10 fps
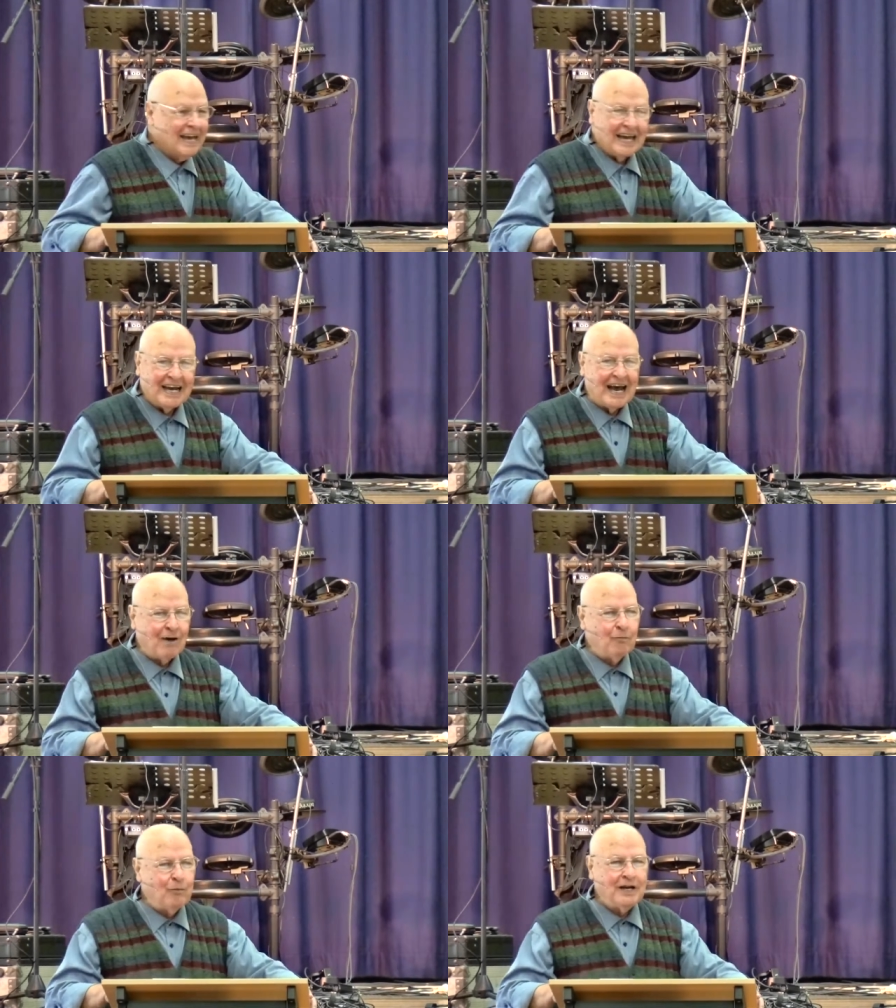And
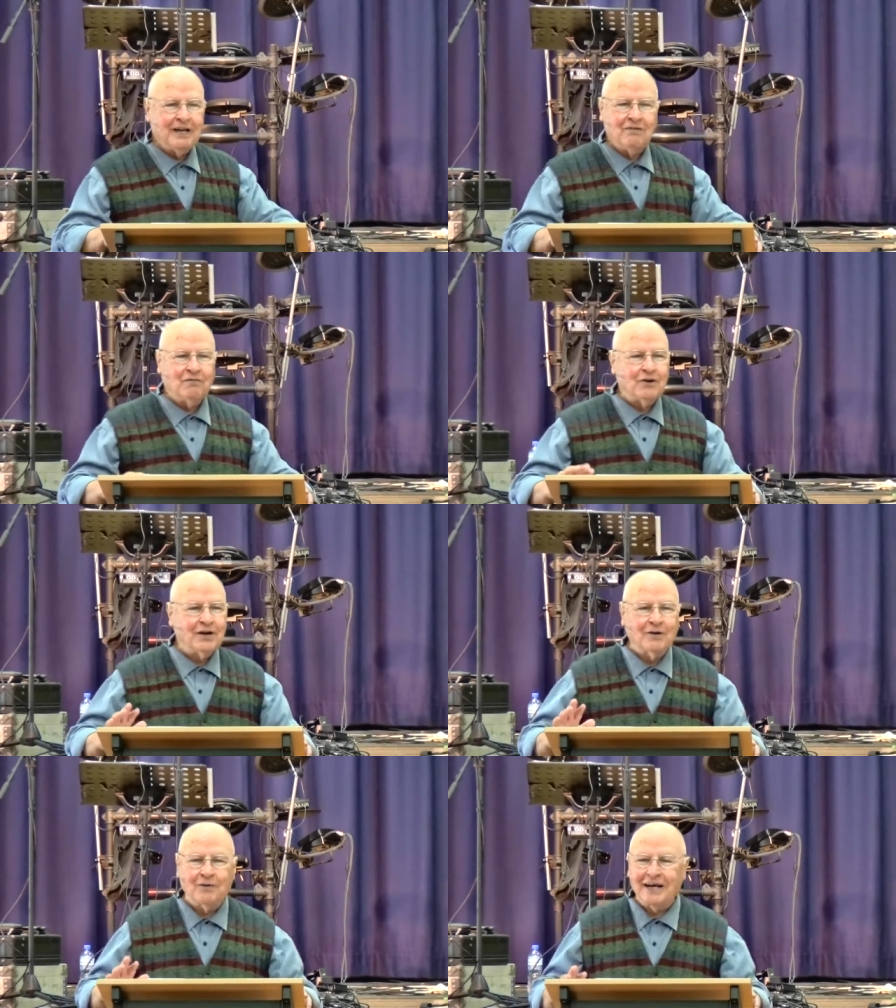I'm waiting
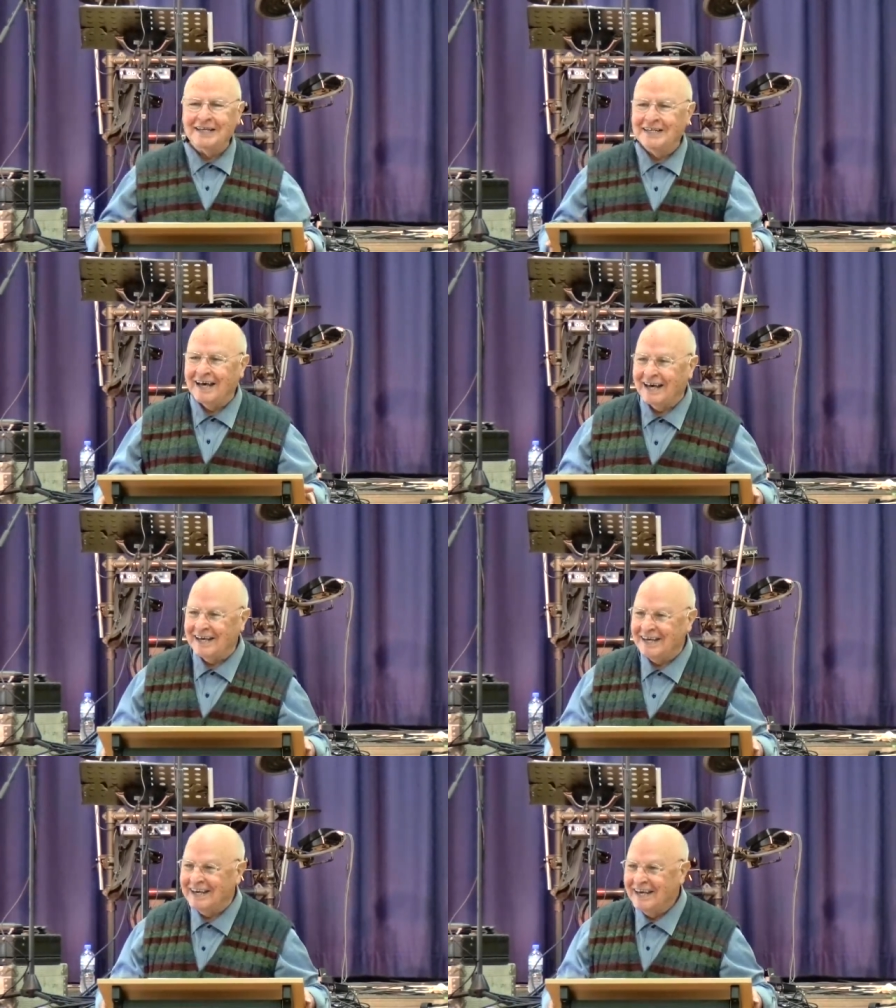for a great
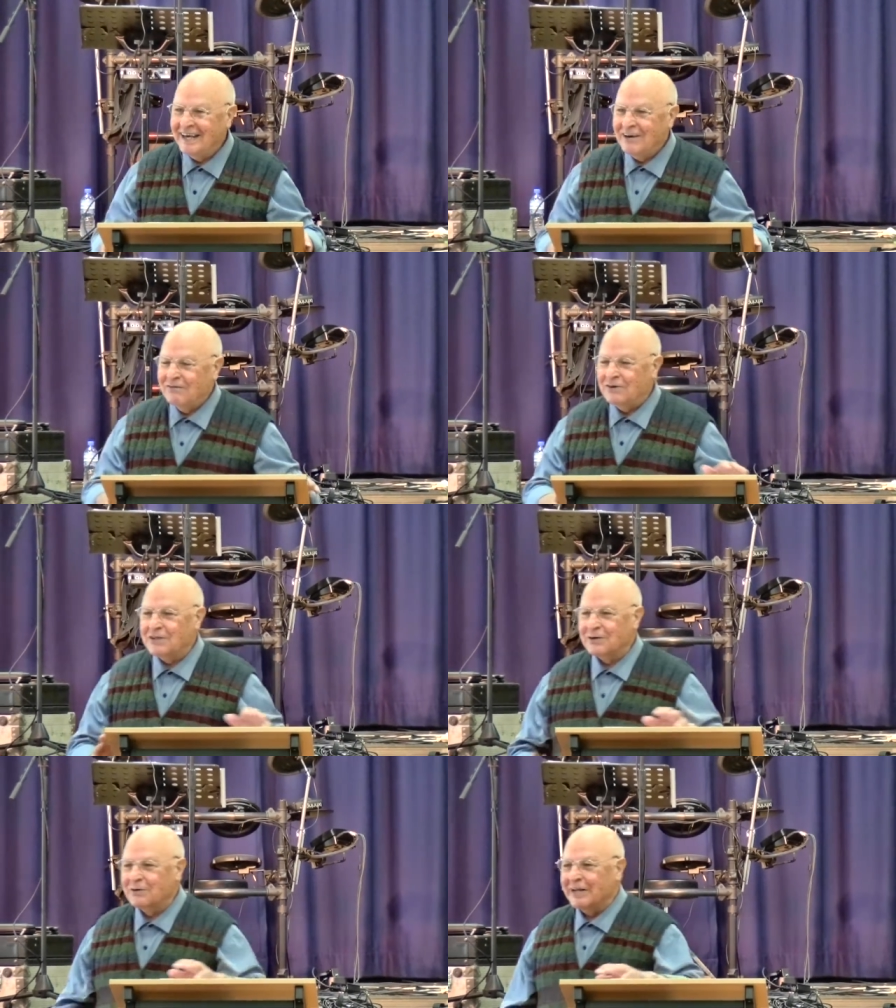day, for
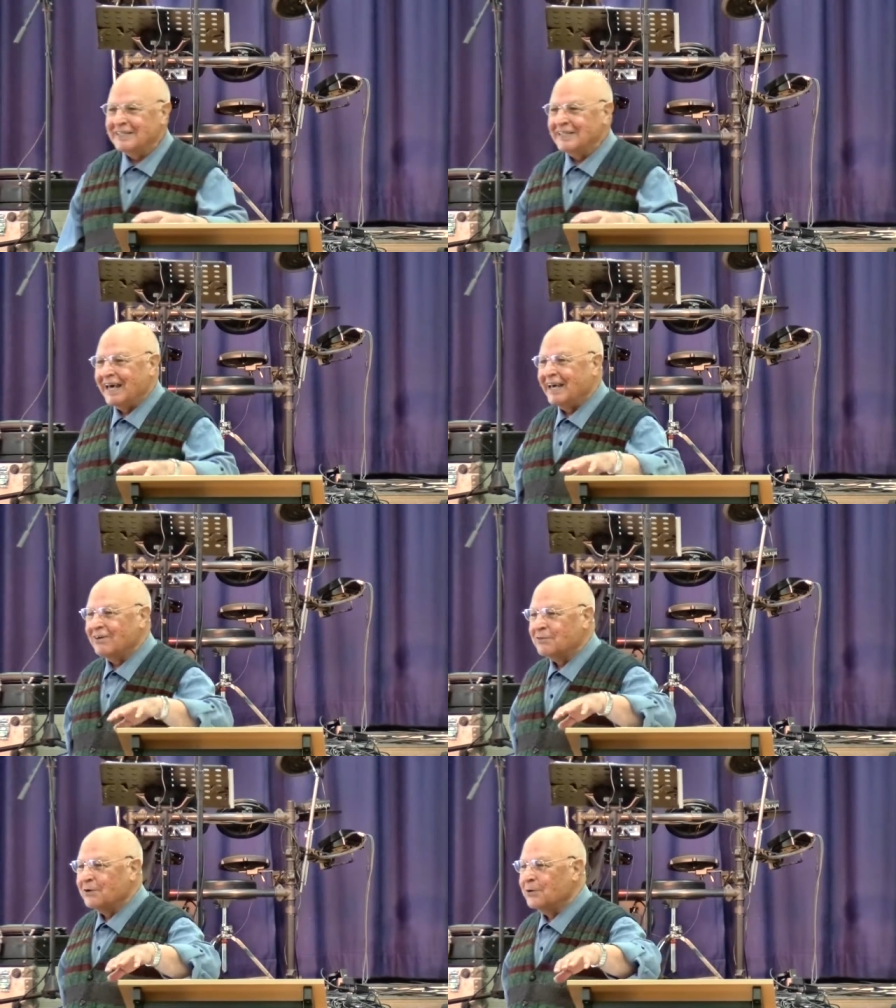the great day
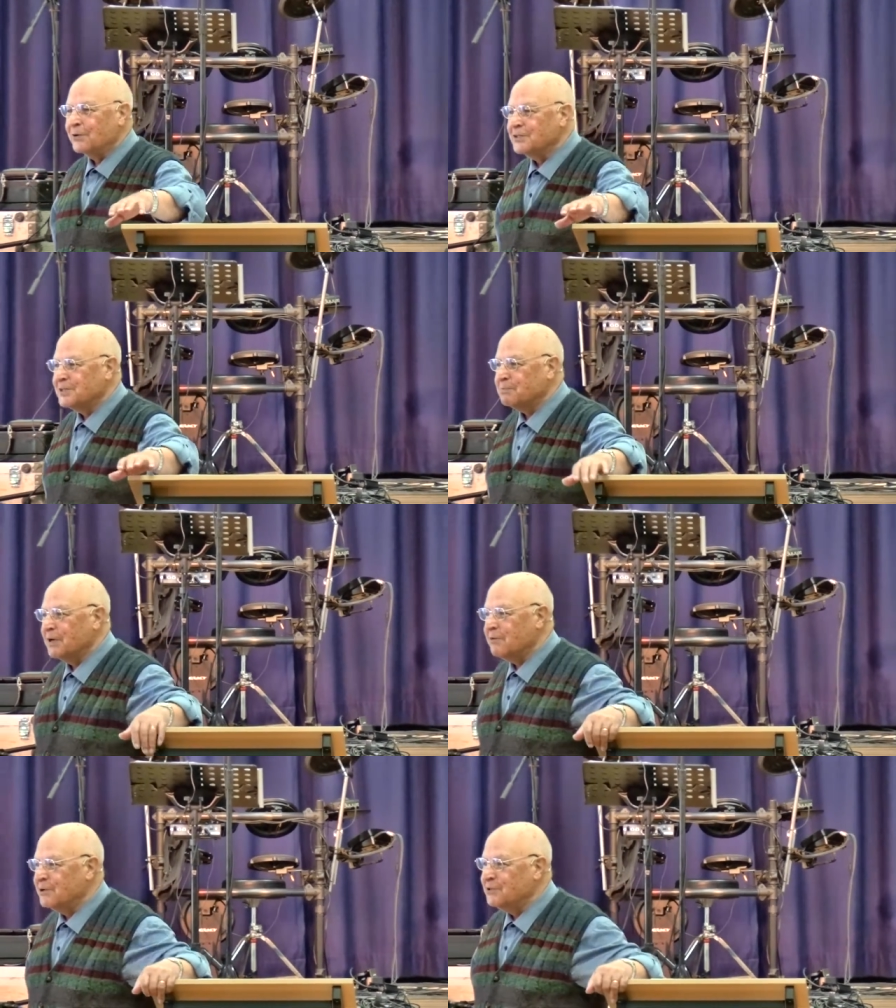of the Holy
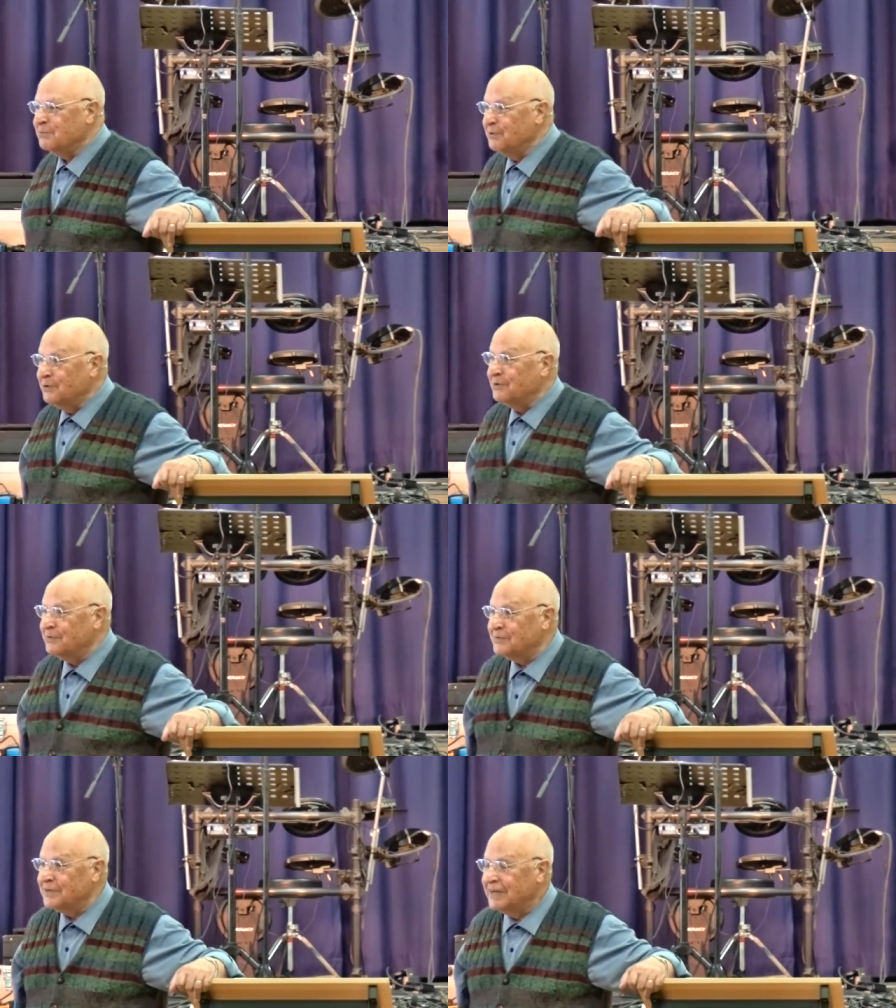Spirit to
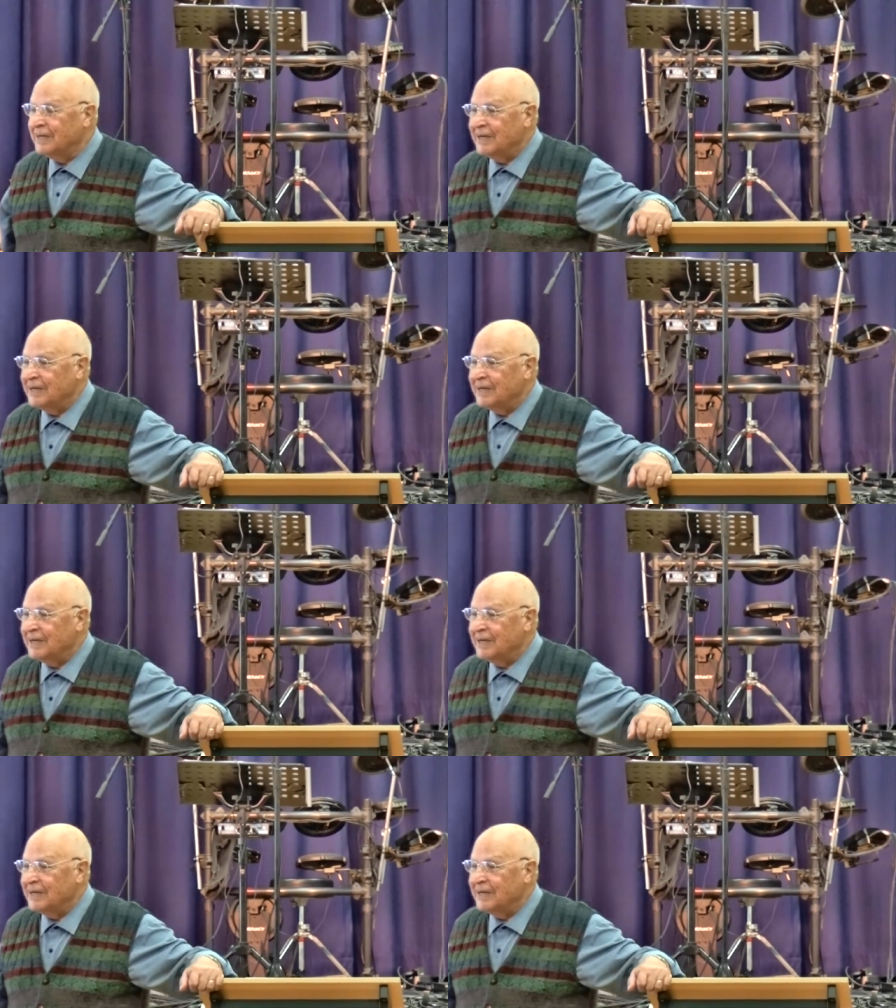move.